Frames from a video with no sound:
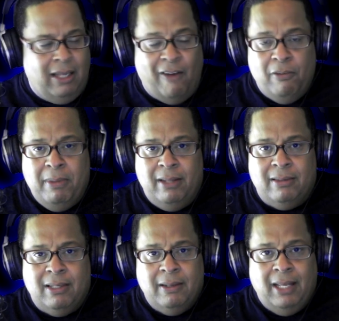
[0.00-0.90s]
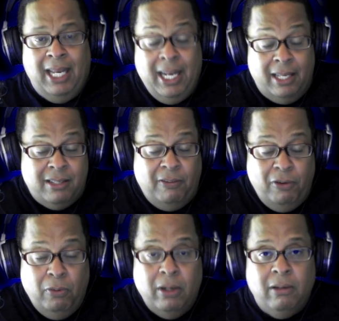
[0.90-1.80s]
government edicts, if
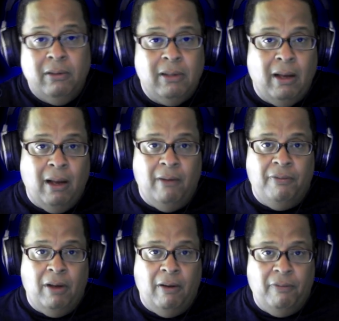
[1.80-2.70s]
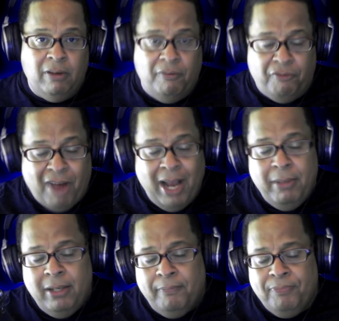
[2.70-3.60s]
you will, of
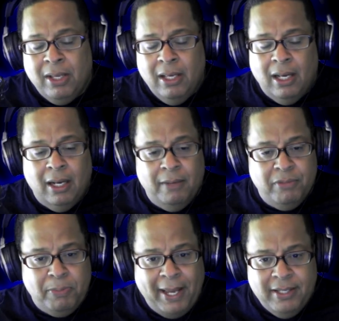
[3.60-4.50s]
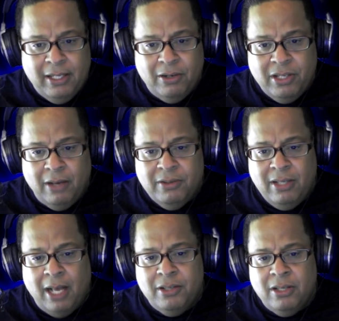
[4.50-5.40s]
confinement, spacing yourselves,
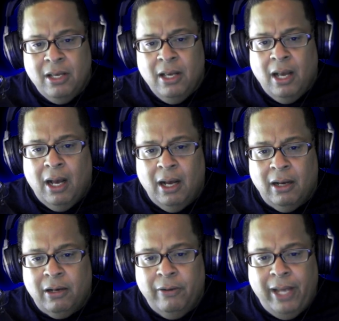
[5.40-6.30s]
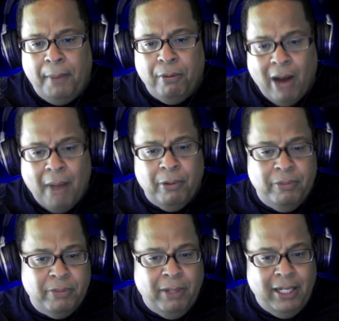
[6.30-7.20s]
does create
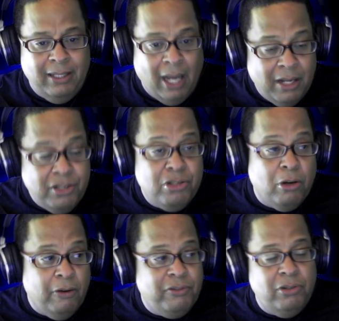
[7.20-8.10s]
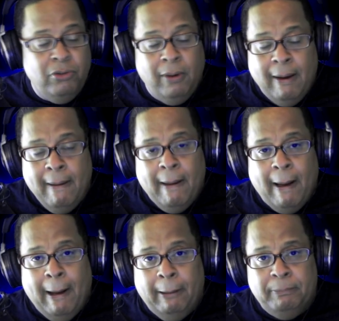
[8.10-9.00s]
problems, but it does serve
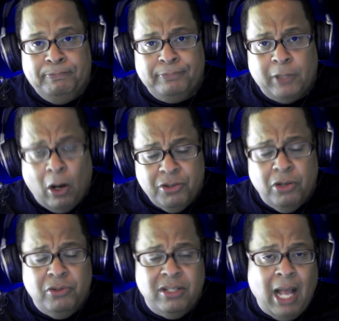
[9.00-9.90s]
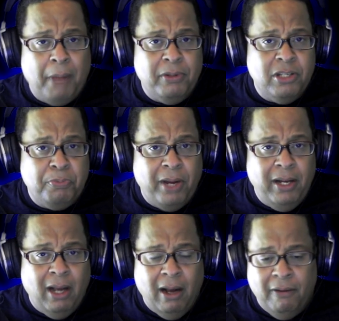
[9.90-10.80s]
to also stop the
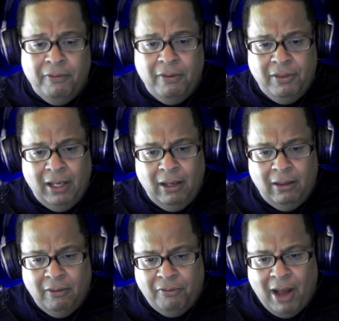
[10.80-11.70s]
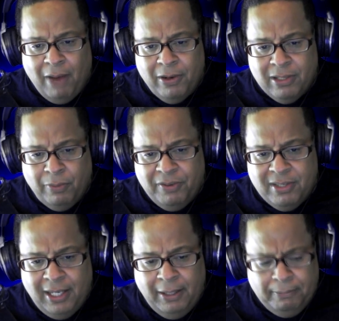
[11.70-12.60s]
spread of the virus. And we've
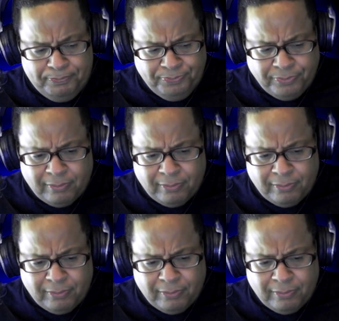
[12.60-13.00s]
seen